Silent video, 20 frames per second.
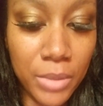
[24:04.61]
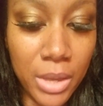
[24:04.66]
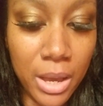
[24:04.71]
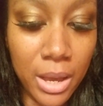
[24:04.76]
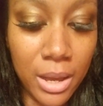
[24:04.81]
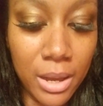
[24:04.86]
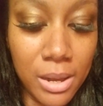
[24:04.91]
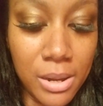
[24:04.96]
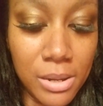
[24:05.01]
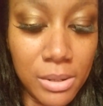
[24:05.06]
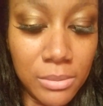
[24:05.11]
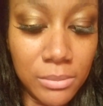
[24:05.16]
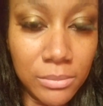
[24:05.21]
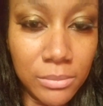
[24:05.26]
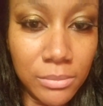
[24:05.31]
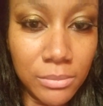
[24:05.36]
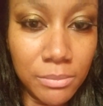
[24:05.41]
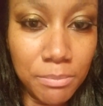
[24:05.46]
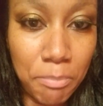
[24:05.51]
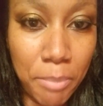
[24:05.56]

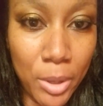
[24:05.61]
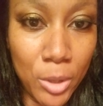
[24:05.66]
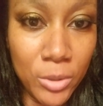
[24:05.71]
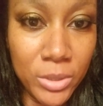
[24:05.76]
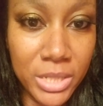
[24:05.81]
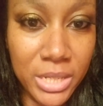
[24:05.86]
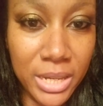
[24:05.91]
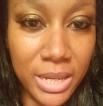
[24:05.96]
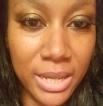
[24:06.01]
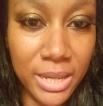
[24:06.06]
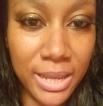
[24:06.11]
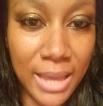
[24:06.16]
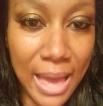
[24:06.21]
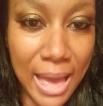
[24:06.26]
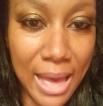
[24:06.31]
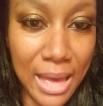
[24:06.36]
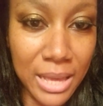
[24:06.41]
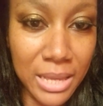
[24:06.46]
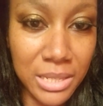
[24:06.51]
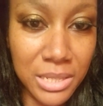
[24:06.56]
building
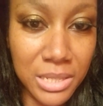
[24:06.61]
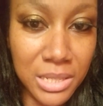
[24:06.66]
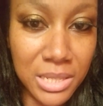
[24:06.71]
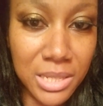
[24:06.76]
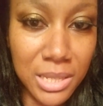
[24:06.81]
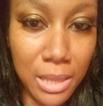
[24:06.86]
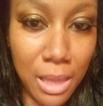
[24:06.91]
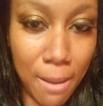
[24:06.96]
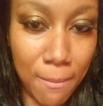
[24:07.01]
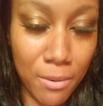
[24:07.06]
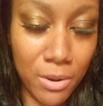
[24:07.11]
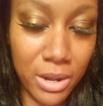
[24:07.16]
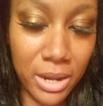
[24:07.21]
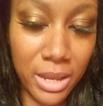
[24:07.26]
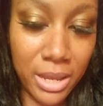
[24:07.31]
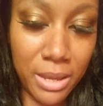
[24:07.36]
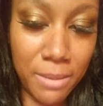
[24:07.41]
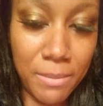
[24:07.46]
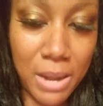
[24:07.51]
as a celebrity.